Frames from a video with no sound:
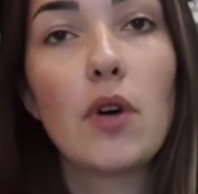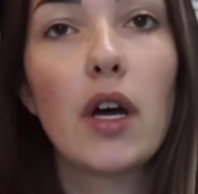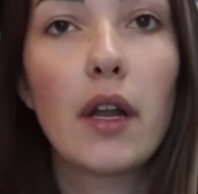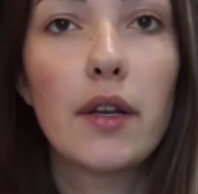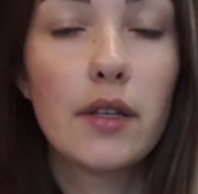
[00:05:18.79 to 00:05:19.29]

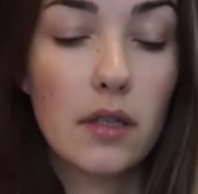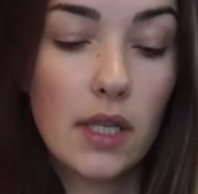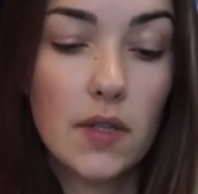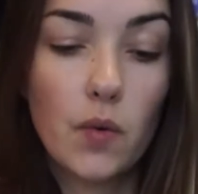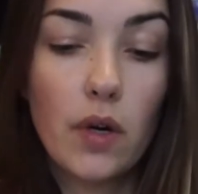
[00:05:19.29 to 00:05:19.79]
on
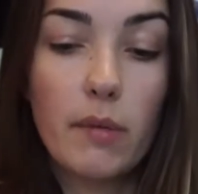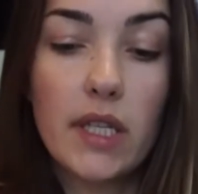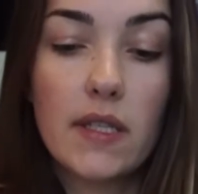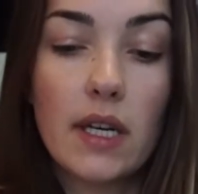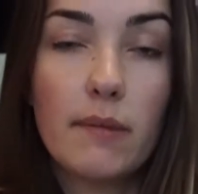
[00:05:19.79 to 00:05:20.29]
these
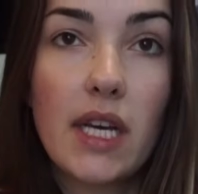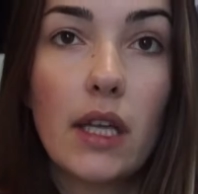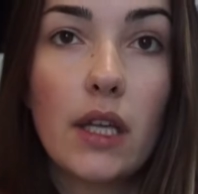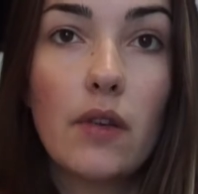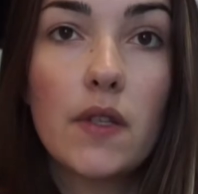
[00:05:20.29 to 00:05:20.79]
ornaments, and I'm
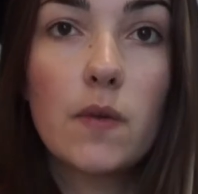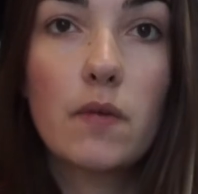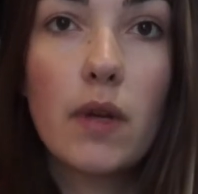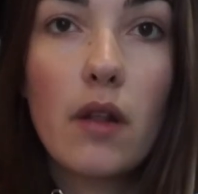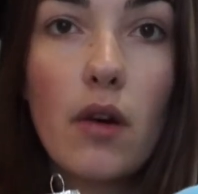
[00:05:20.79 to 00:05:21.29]
telling you, this
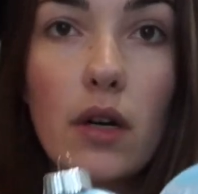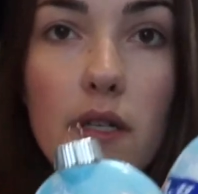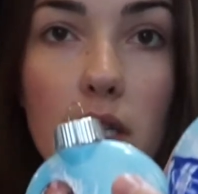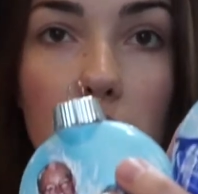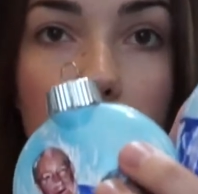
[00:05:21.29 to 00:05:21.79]
was one of the
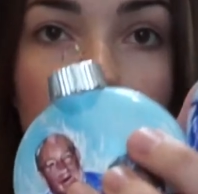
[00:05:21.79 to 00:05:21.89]
hardest things